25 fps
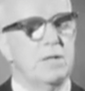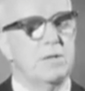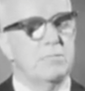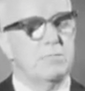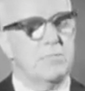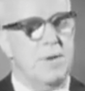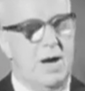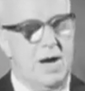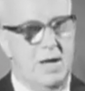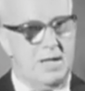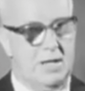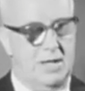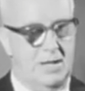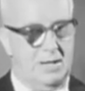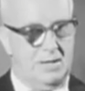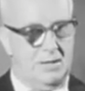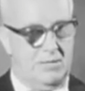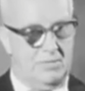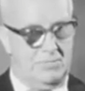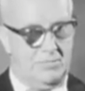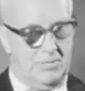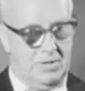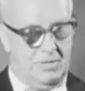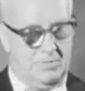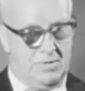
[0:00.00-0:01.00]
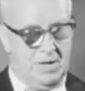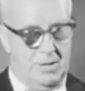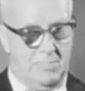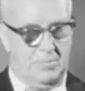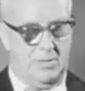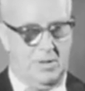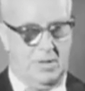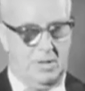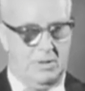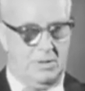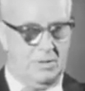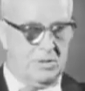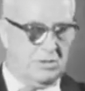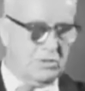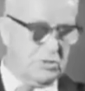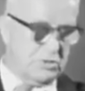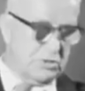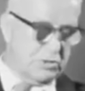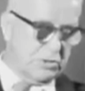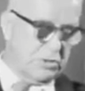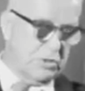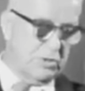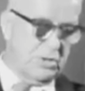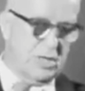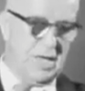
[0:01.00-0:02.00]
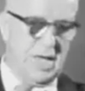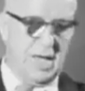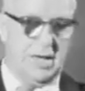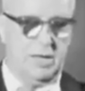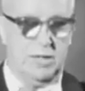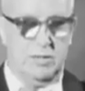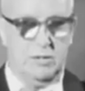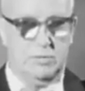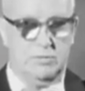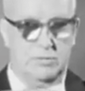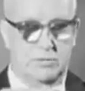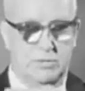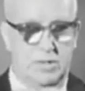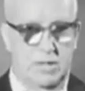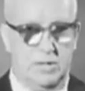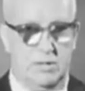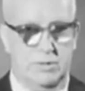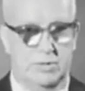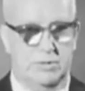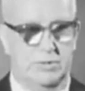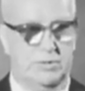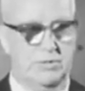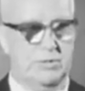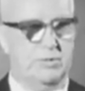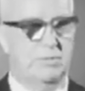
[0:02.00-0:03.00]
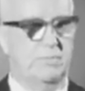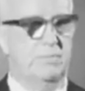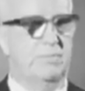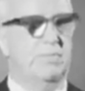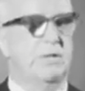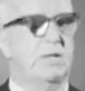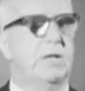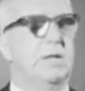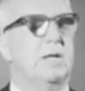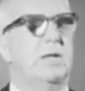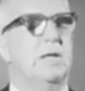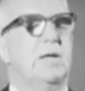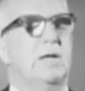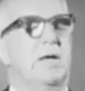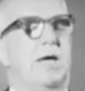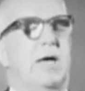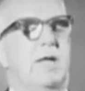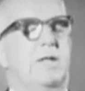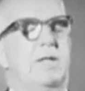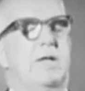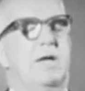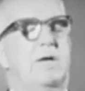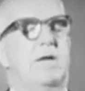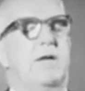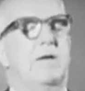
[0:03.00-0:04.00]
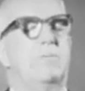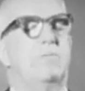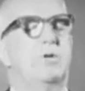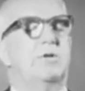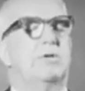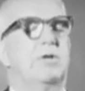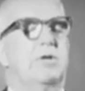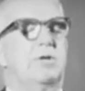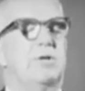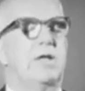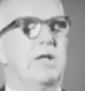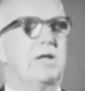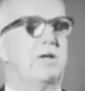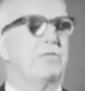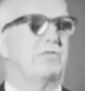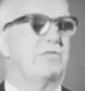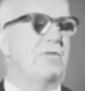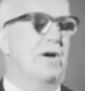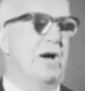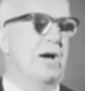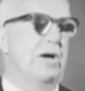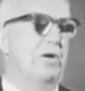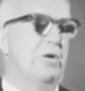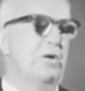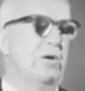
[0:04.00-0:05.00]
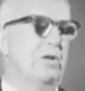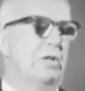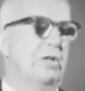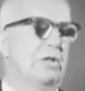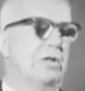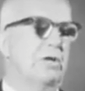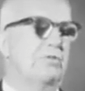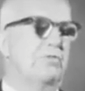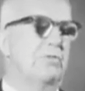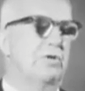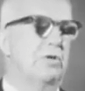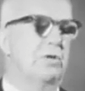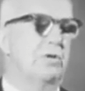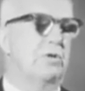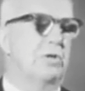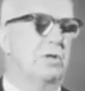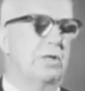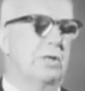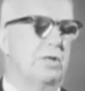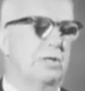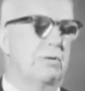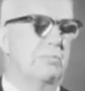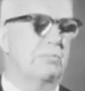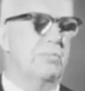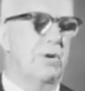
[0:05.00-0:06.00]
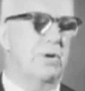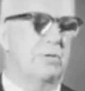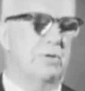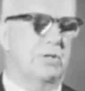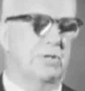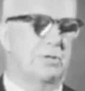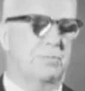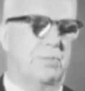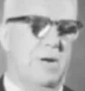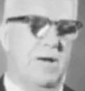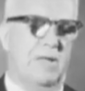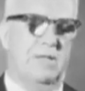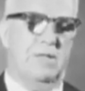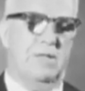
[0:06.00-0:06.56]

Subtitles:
parting of company, some angular resultants. And they're able to identify all the different nuclear components by the